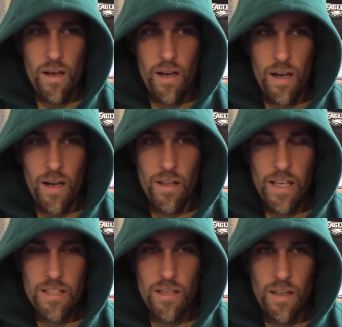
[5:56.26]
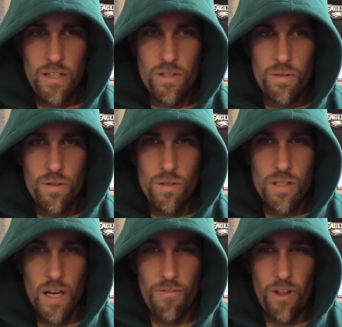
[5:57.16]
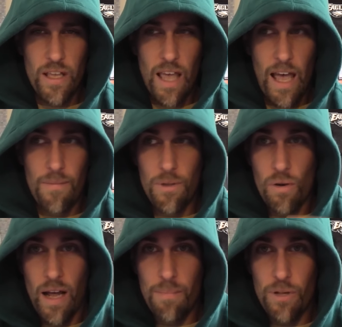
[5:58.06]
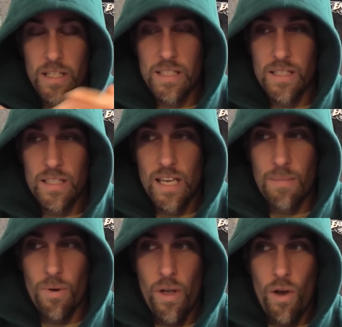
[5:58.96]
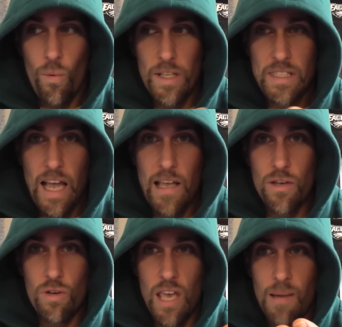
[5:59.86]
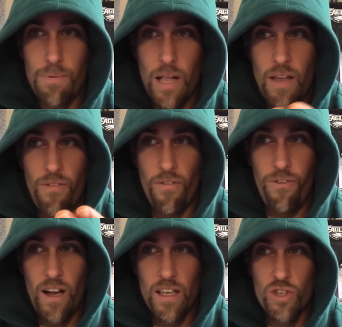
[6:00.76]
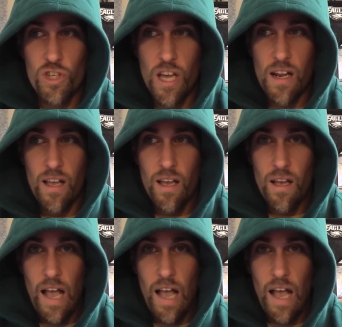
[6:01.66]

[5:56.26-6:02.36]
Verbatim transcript: Uh, unless unless you do stuff like that, you got a place on this team. What's that? You can't play for fucking shit.